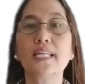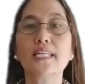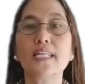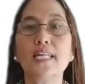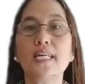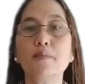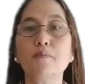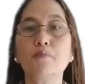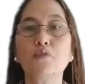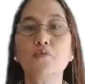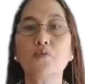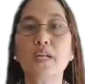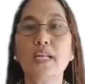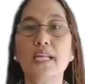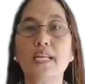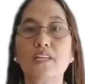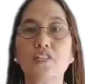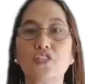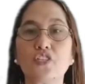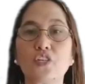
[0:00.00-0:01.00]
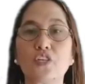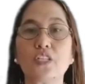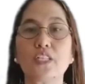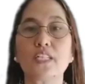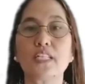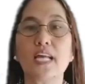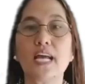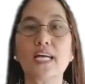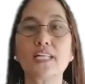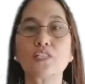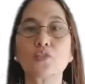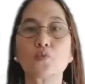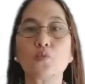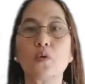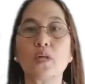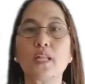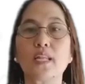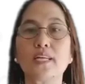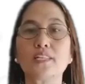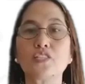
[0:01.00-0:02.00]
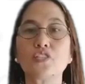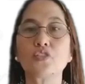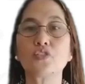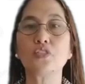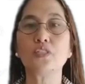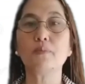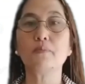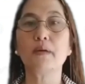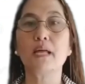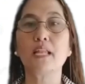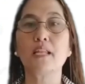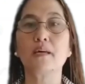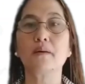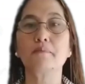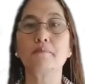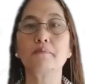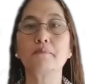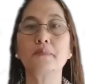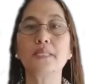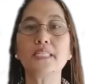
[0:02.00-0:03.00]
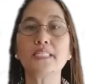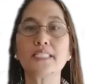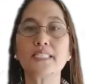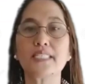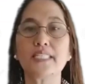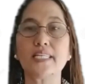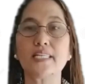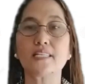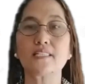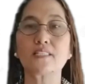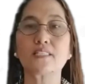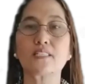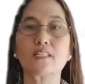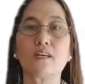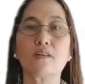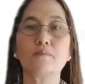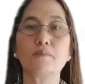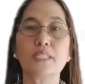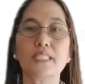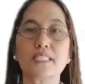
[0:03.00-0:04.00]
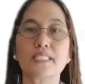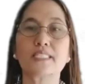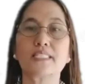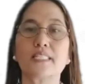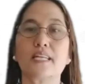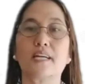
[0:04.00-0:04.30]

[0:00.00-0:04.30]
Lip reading: and labor relation, as well as to develop the skills of the